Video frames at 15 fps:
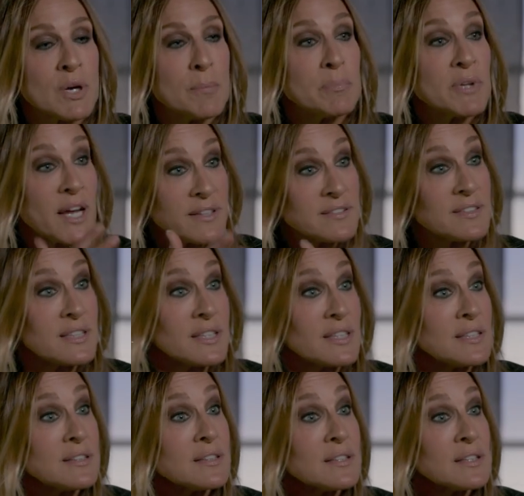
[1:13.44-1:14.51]

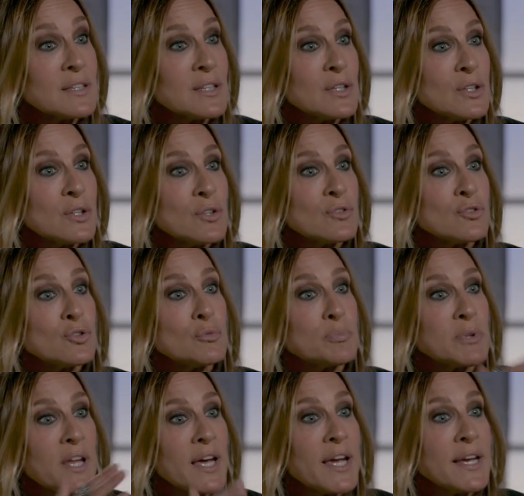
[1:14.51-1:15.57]
complexity to
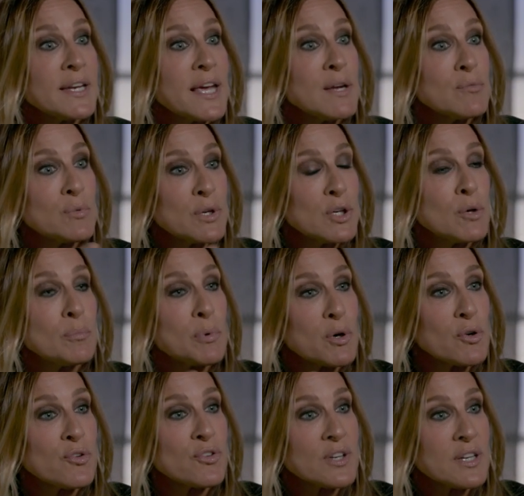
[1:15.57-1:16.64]
playing a real
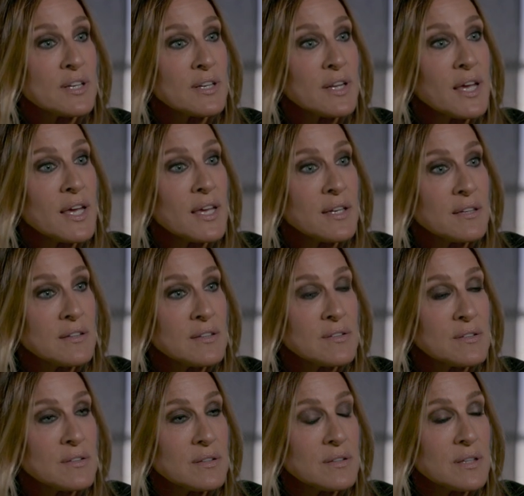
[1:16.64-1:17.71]
person. And
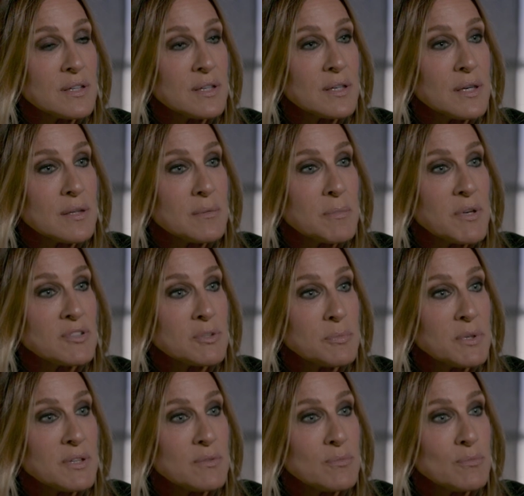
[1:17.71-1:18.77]
must have
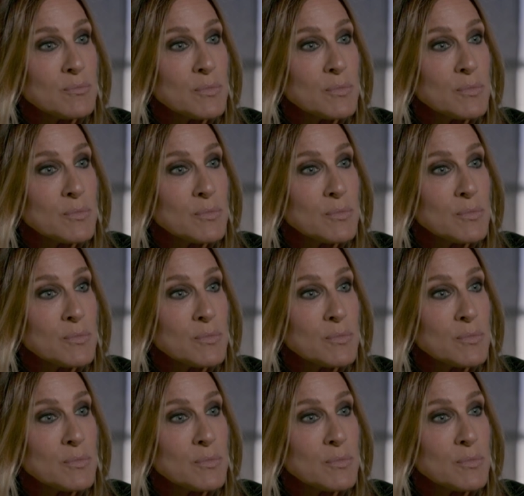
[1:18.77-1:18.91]
been